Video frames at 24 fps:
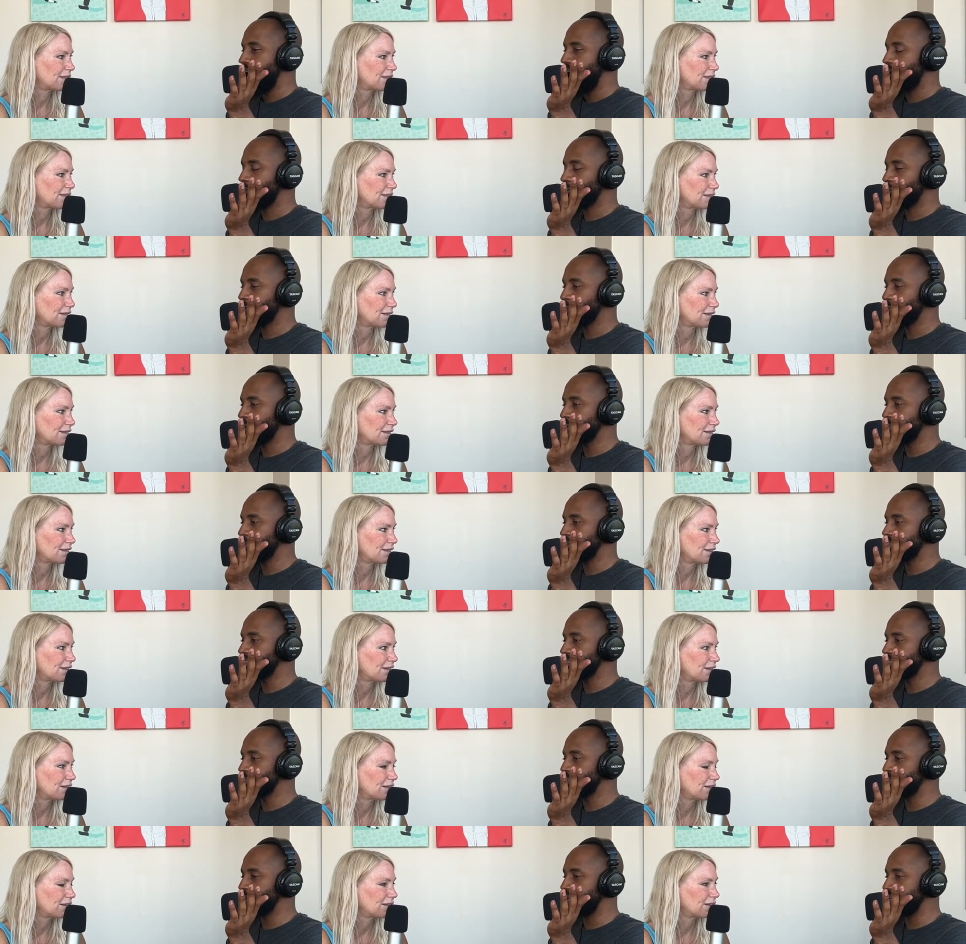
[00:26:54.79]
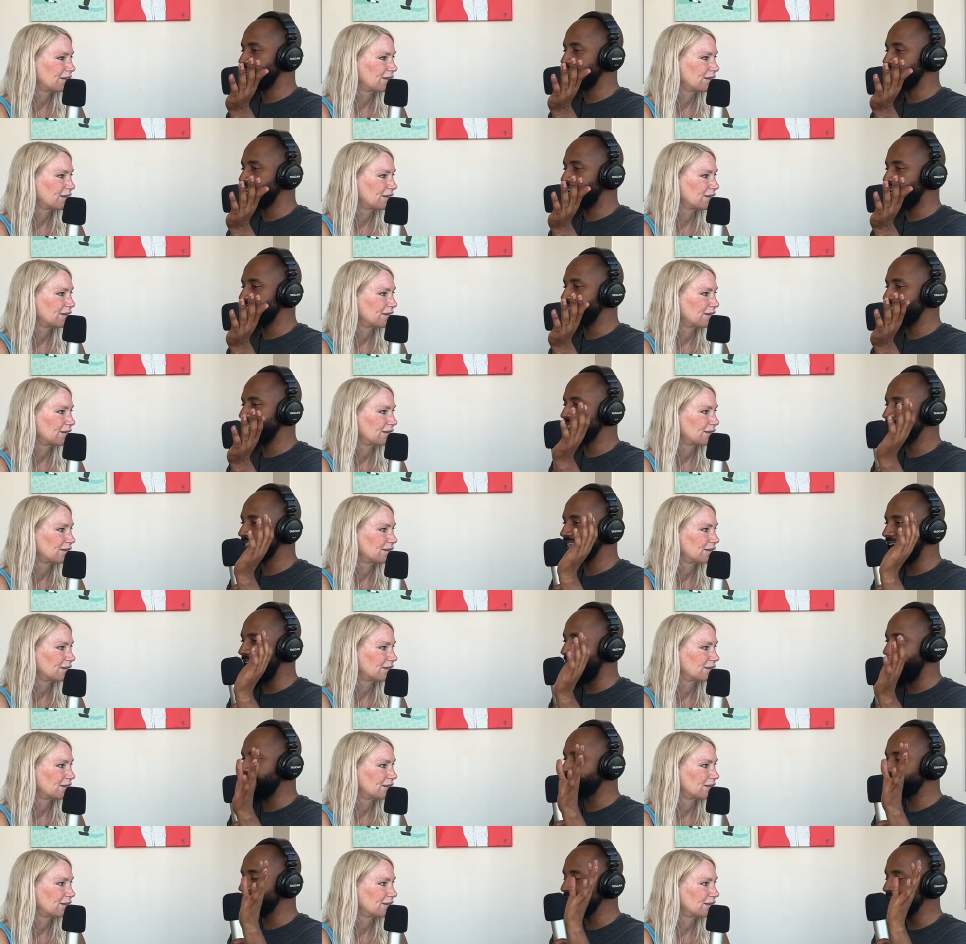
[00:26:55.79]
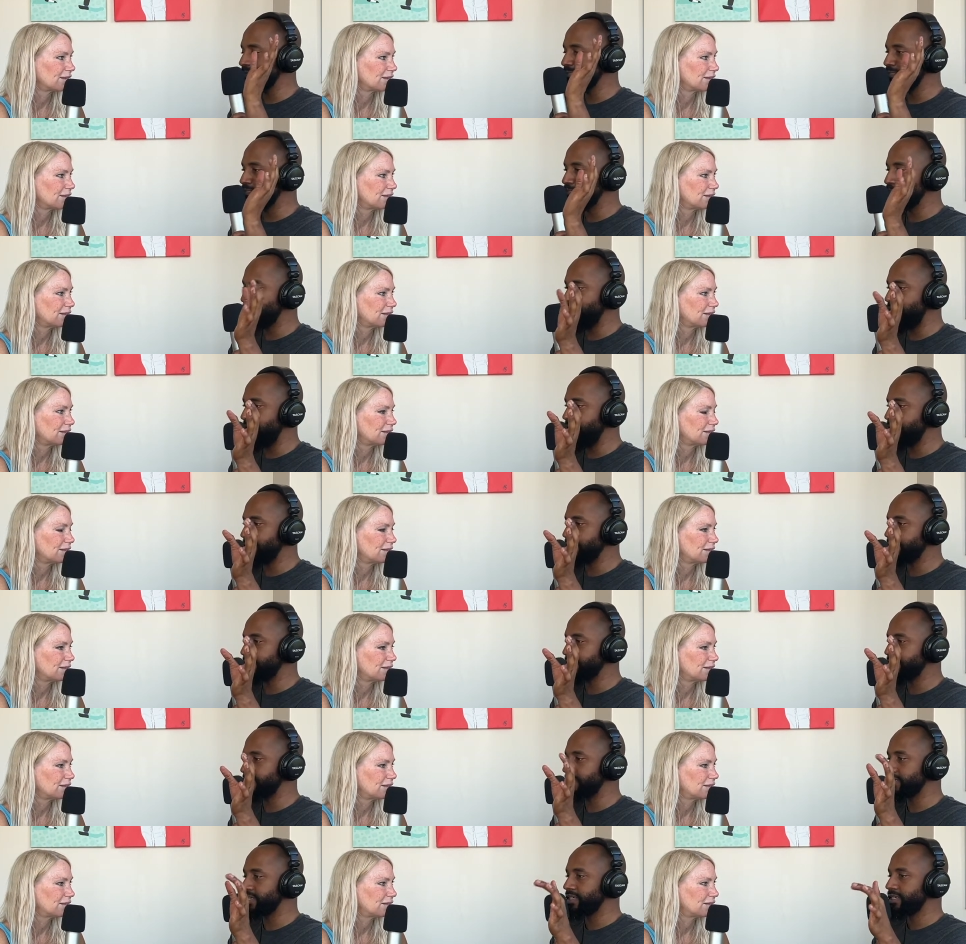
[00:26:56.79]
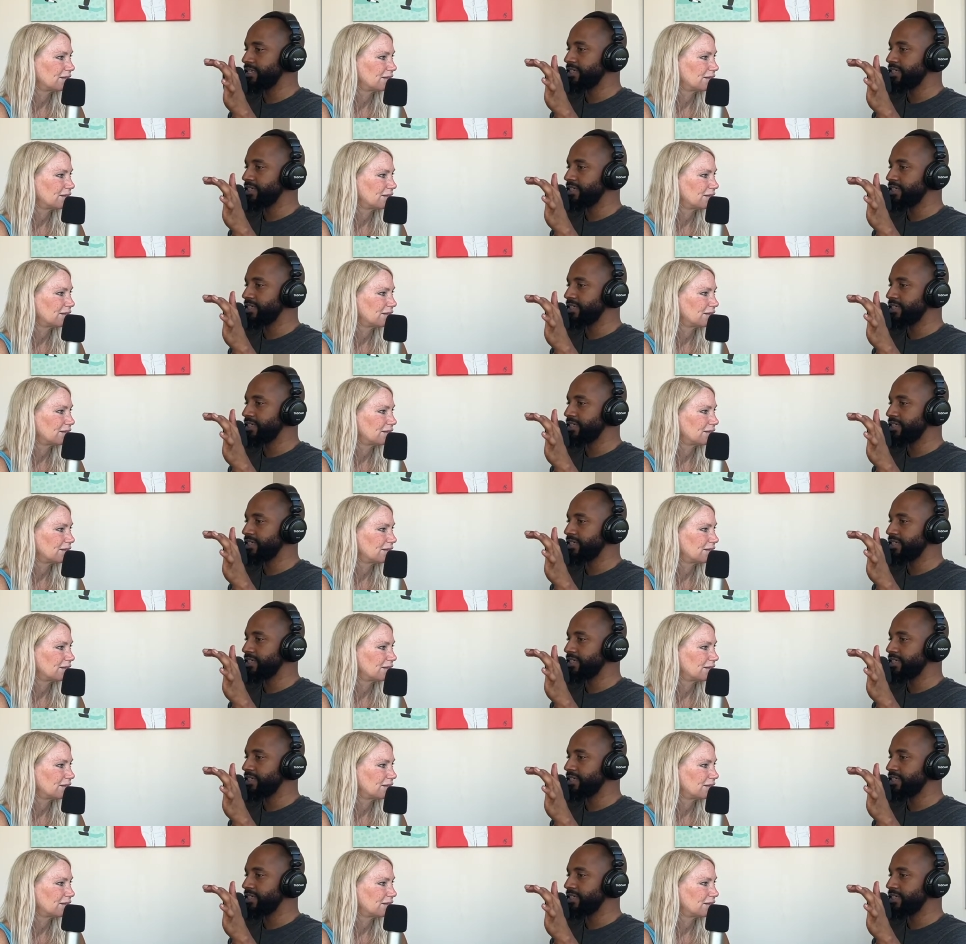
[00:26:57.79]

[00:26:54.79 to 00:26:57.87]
Speaker 1: I remember just being like, this actually makes